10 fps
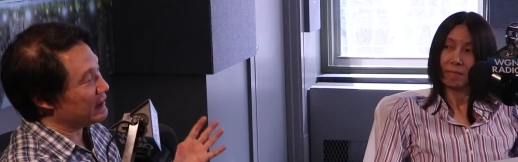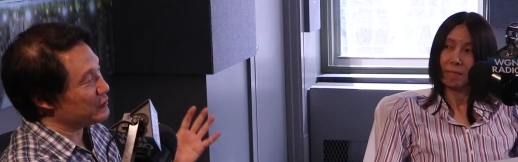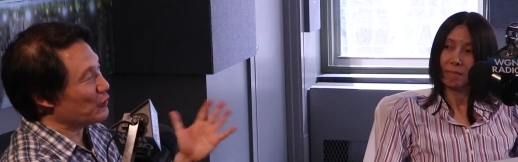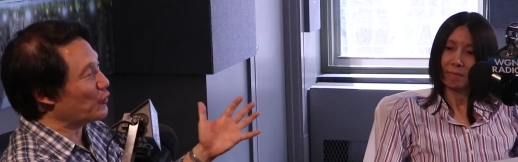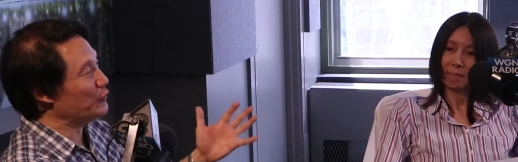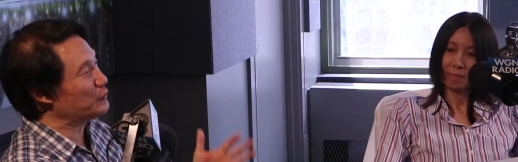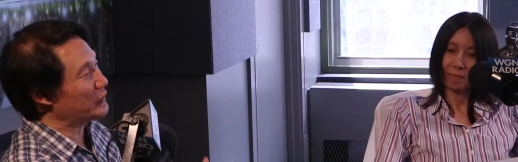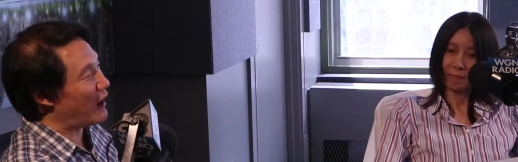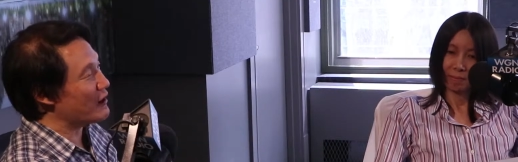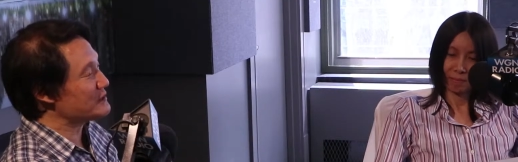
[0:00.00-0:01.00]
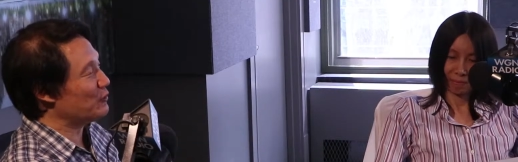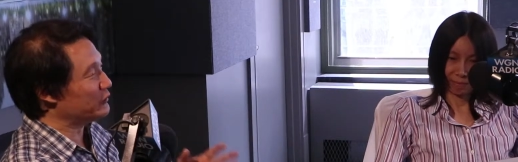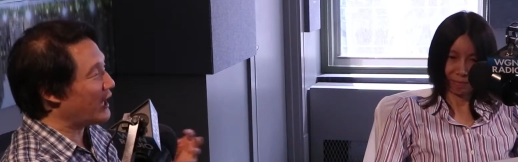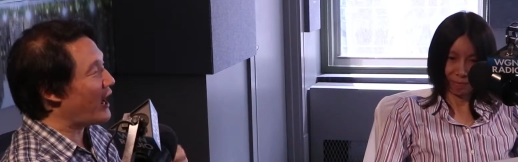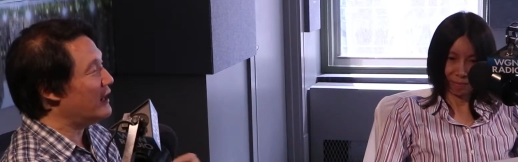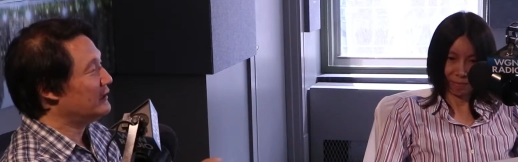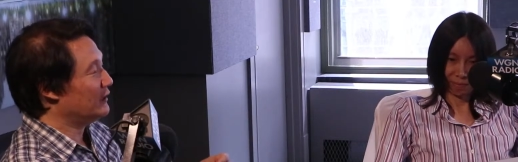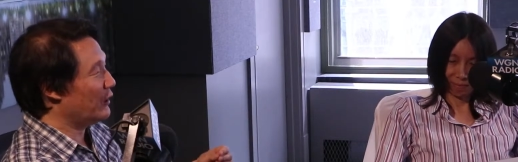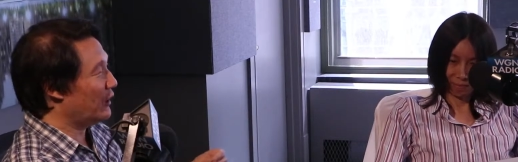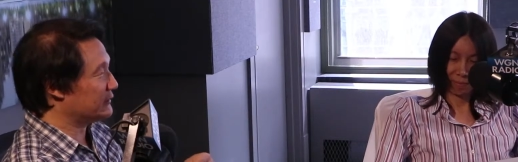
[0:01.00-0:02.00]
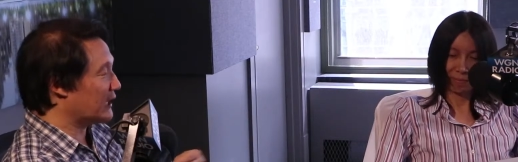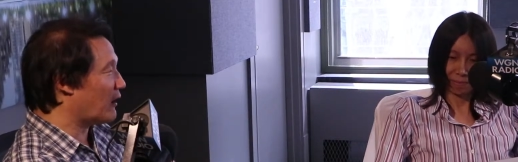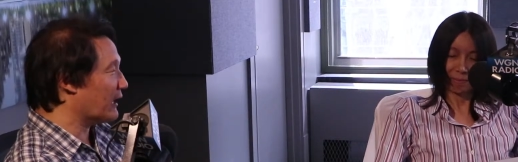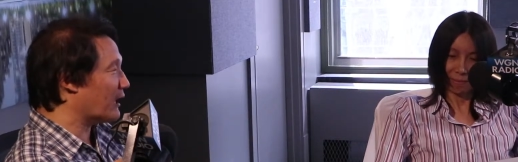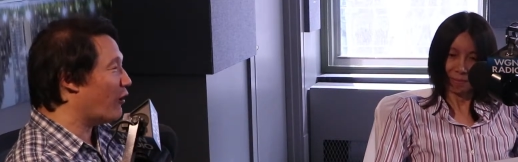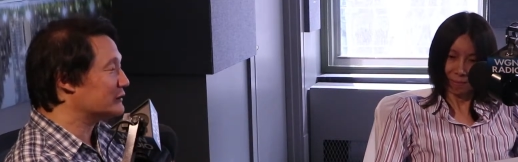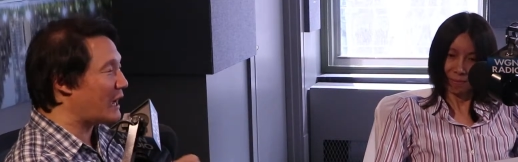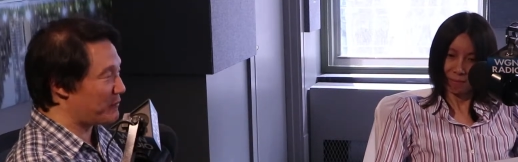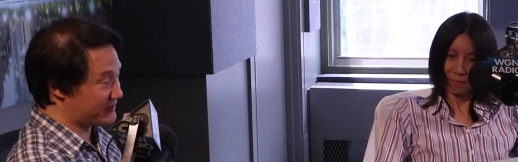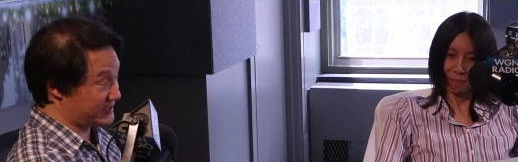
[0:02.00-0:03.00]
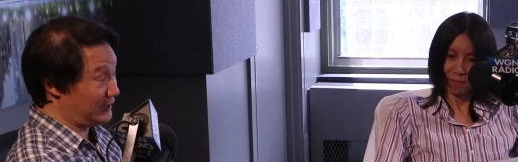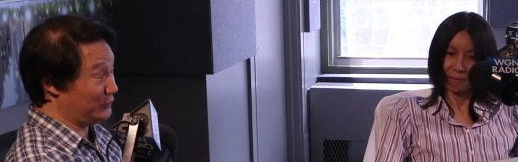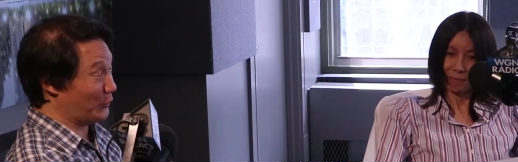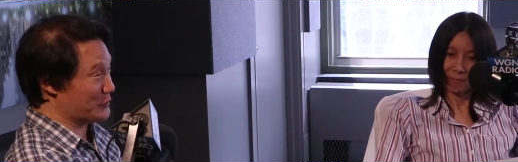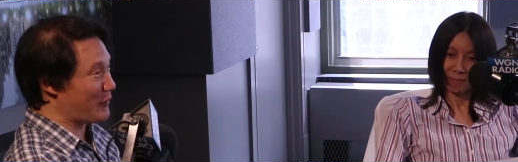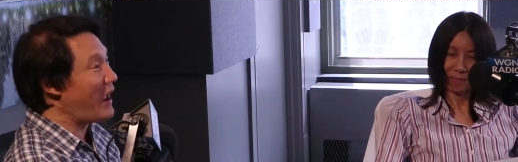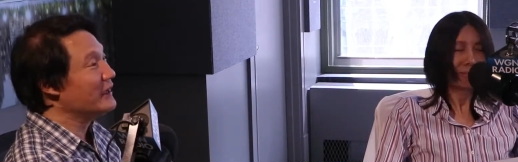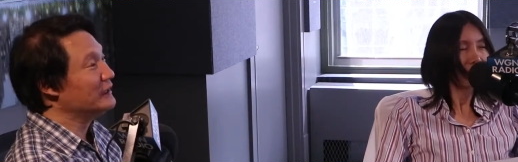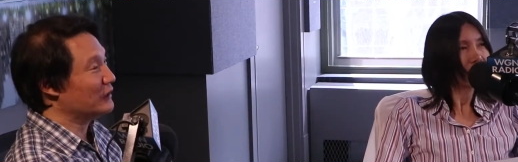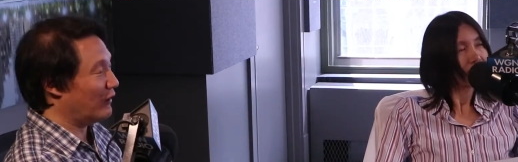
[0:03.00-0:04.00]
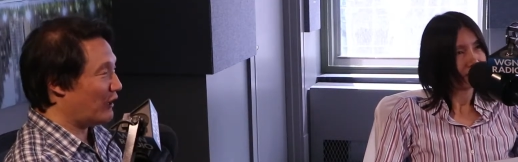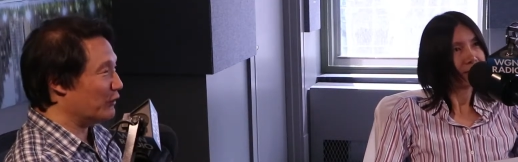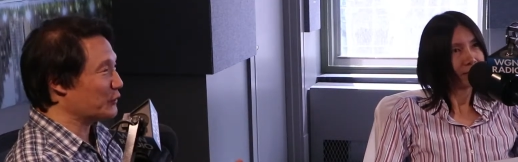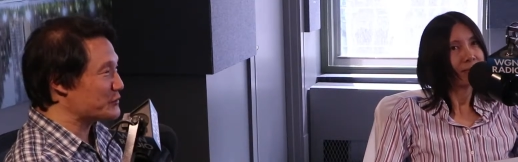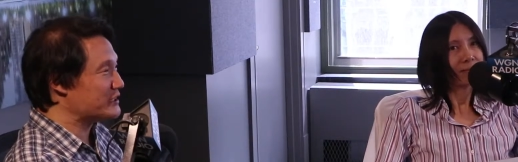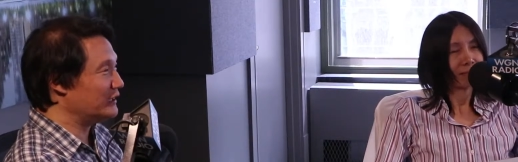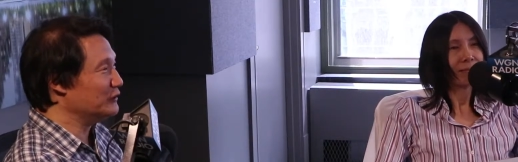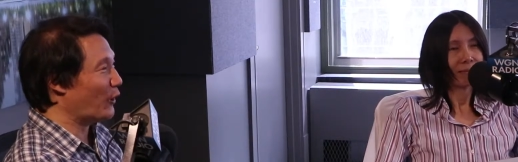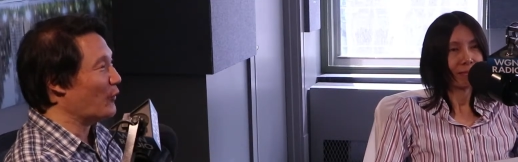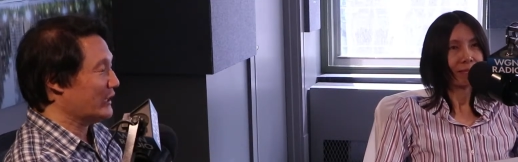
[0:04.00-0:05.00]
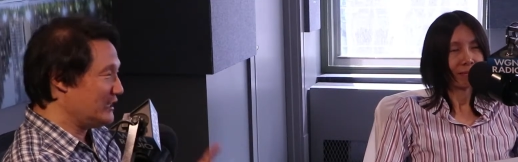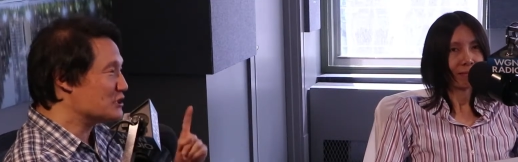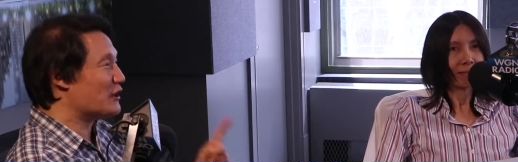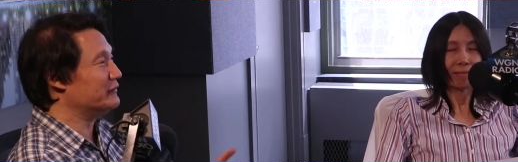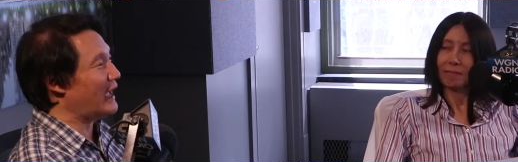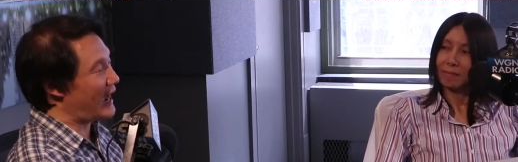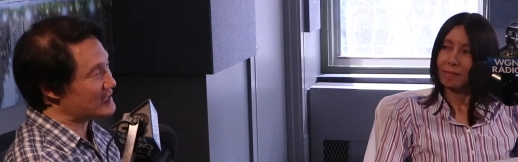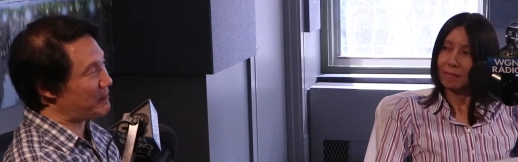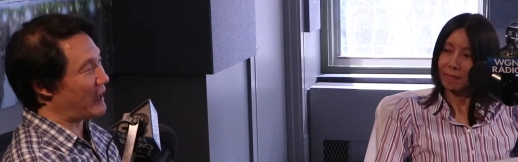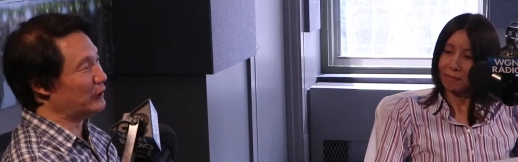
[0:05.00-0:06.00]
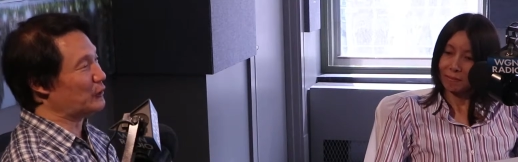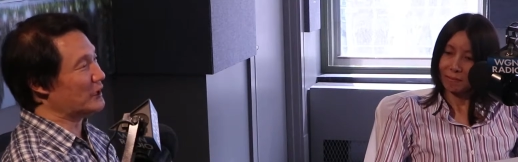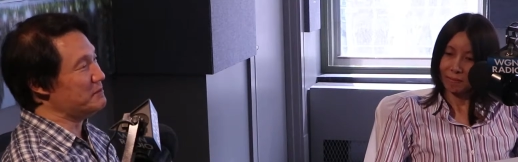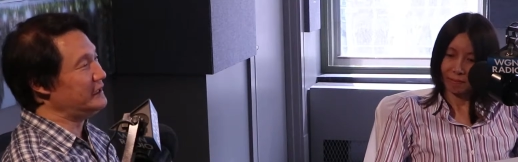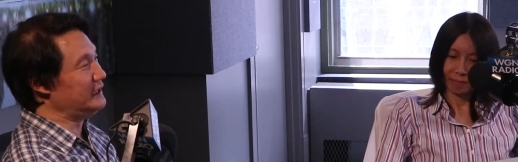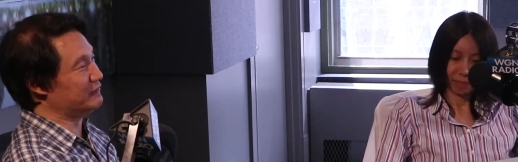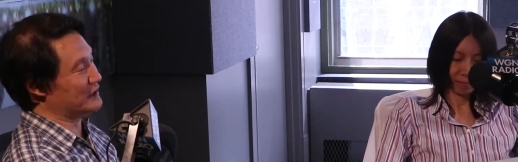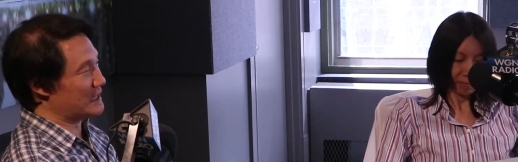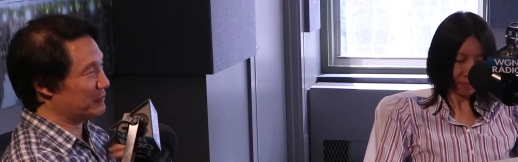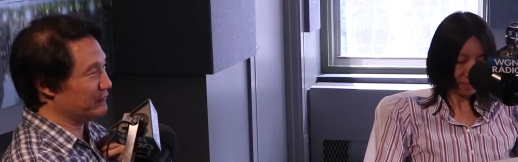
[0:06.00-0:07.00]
Speaker 1: you go into the hospital, they collect all type of signals, right? All those signals, each of them has a particular meaning. For example,